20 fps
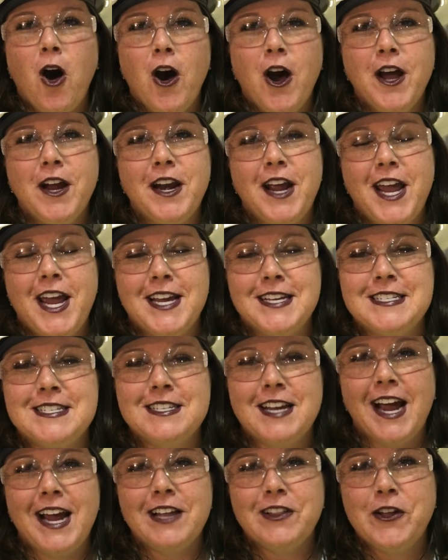on a
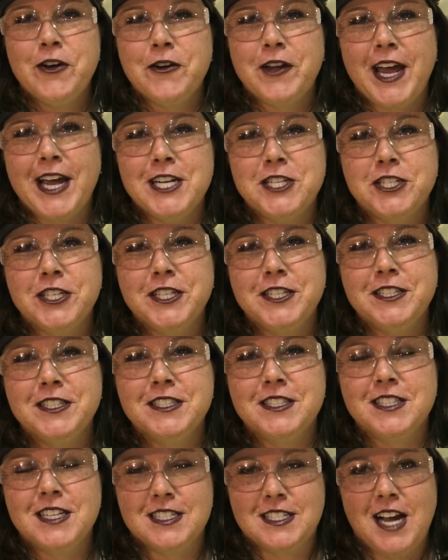site location
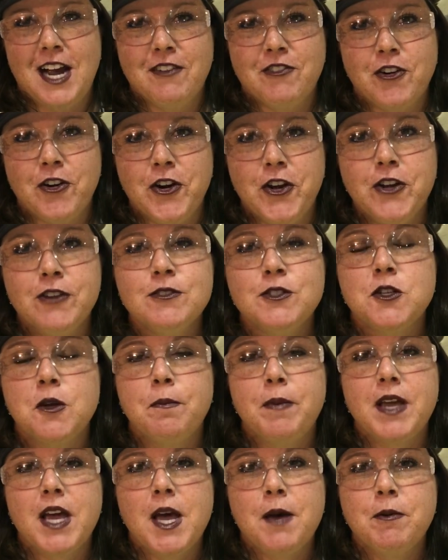this afternoon to
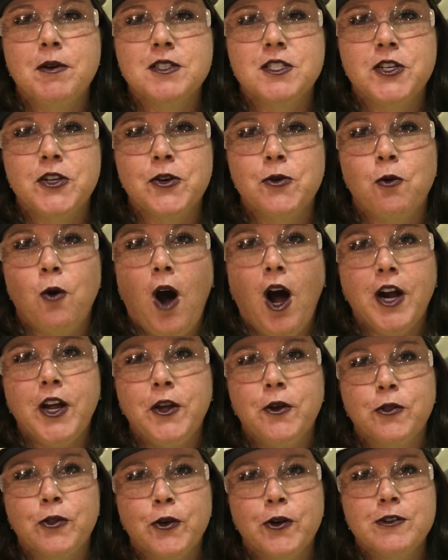be able to walk
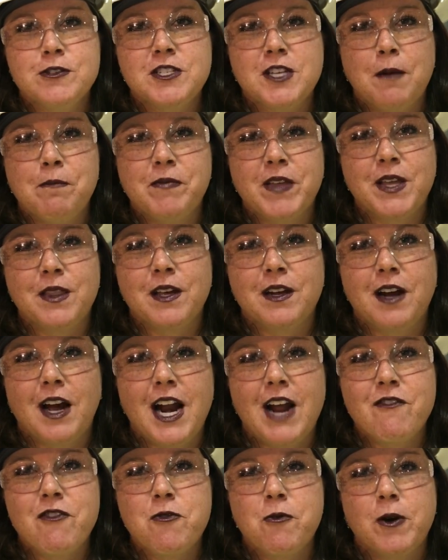you through something that
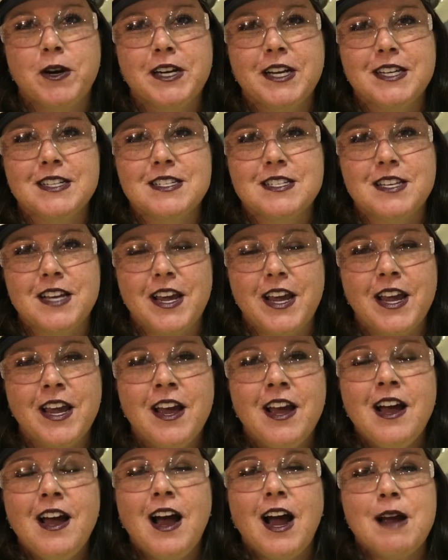not everyone can see.
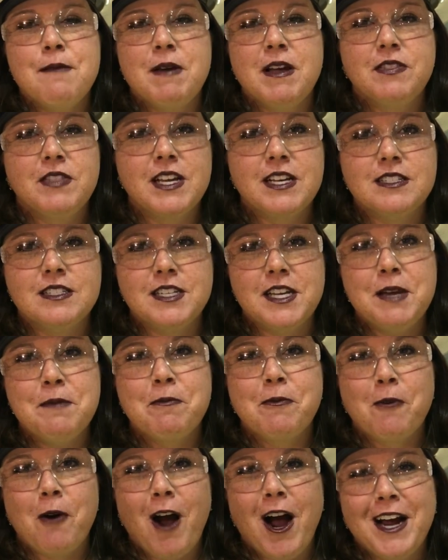I'm at the Deep
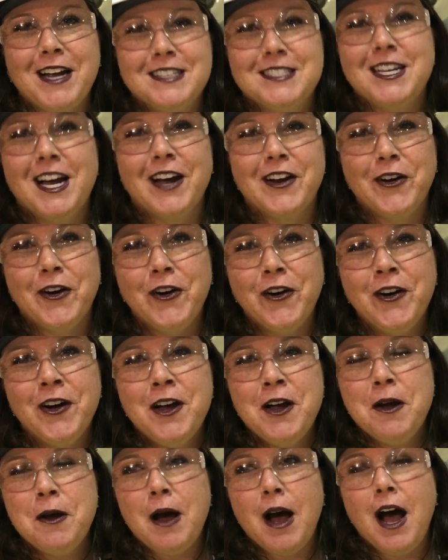Rock Tunnel
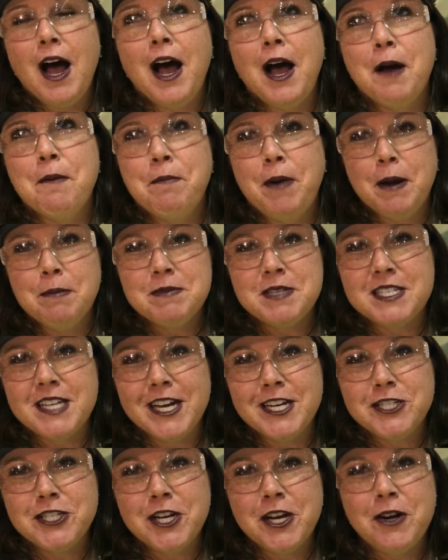uh, pump
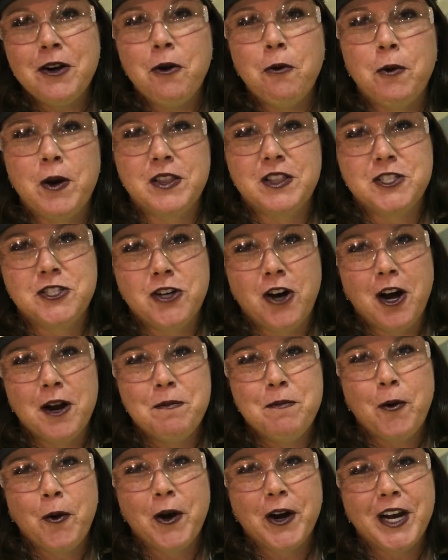station with
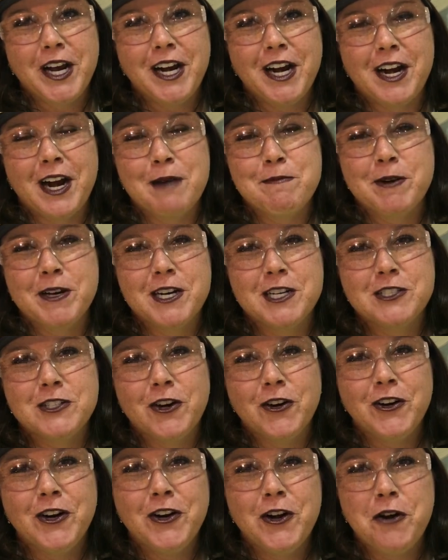John Morgan and I'm gonna
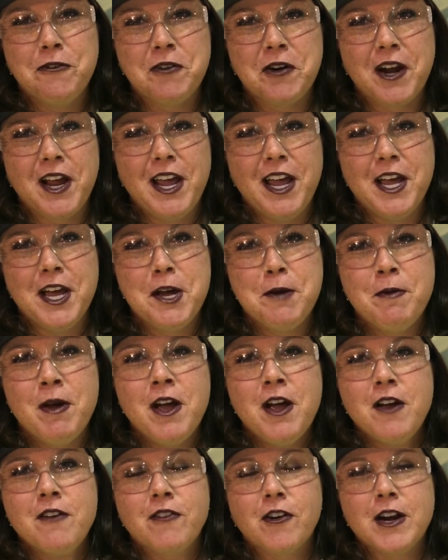turn it over to him
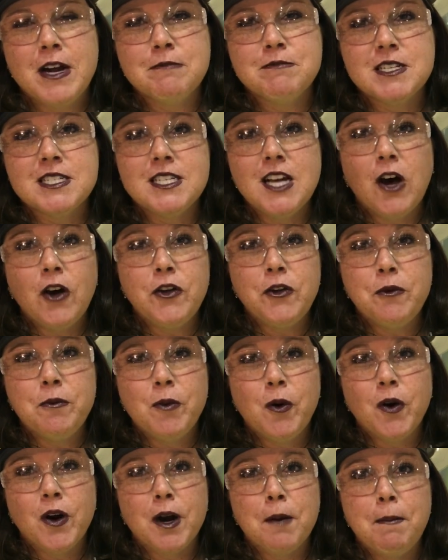for him to tell you
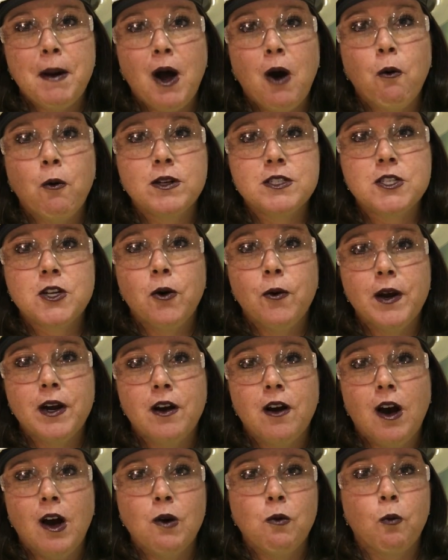more about what's
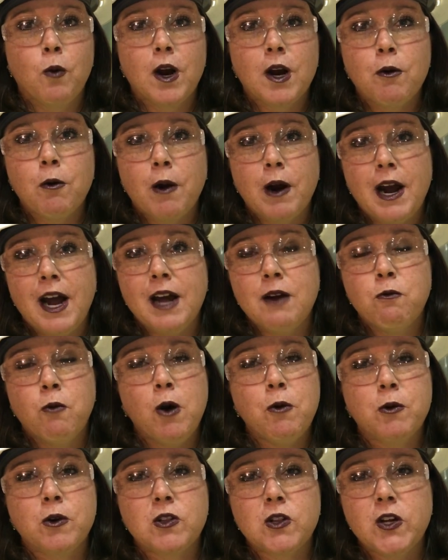going on, where we're at and
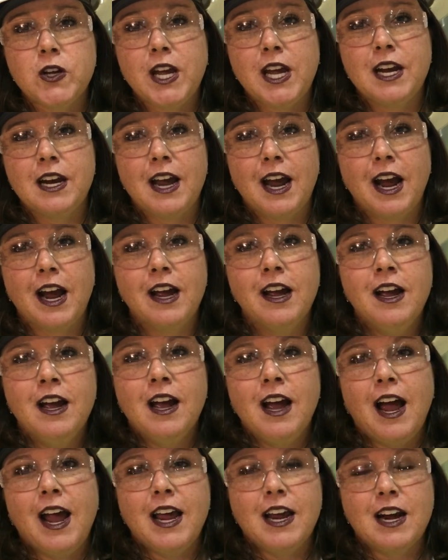what we're looking at.
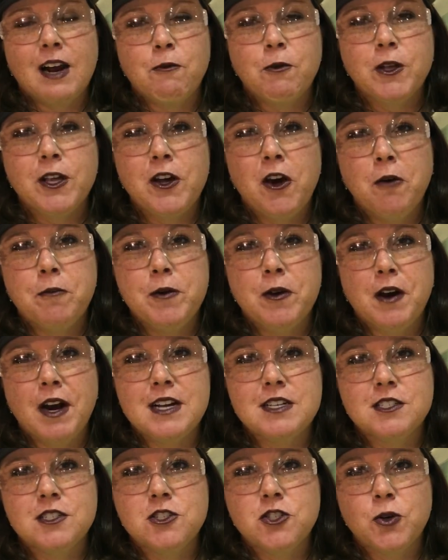And I really hope you
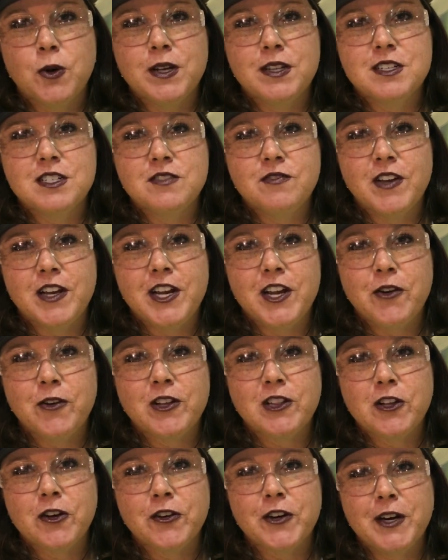guys enjoy this video
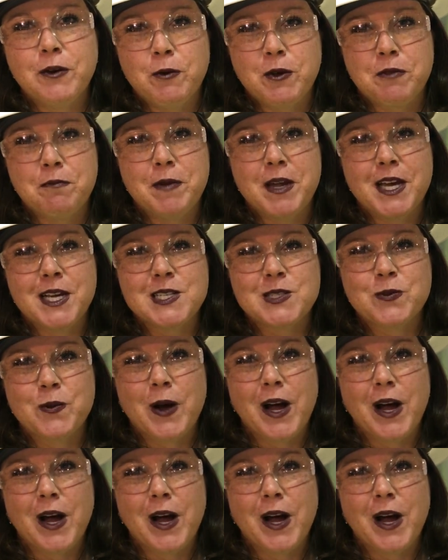and learning with me as